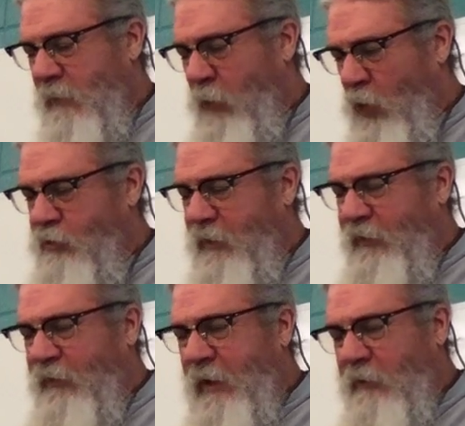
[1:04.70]

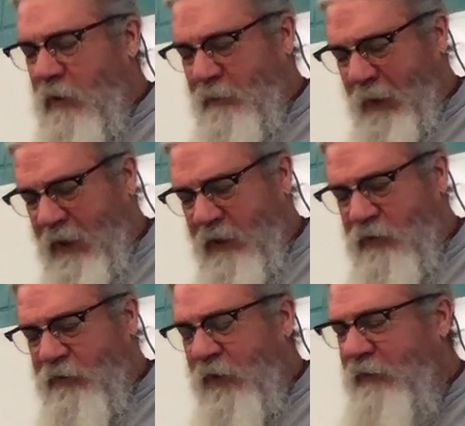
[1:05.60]
portraits that are on
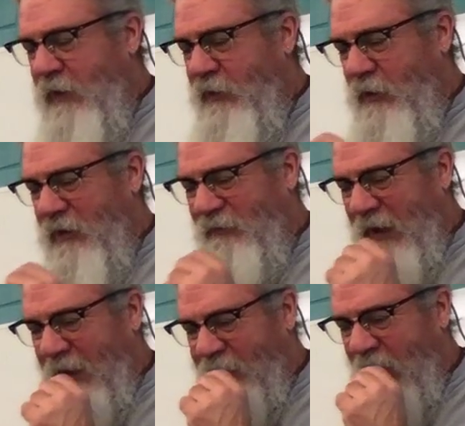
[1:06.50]
page
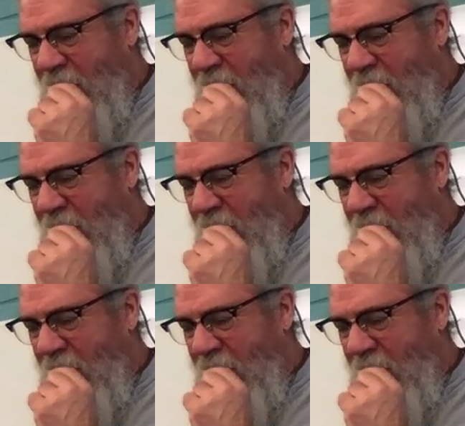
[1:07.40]
1535.